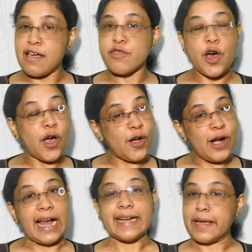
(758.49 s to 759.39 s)
So,
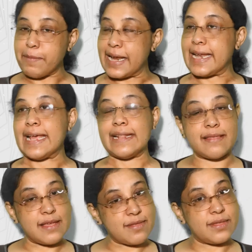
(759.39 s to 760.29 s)
ultimately,
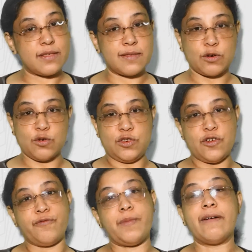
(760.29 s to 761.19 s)
since this is a question
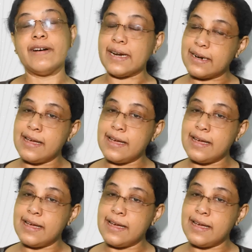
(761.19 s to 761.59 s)
of power,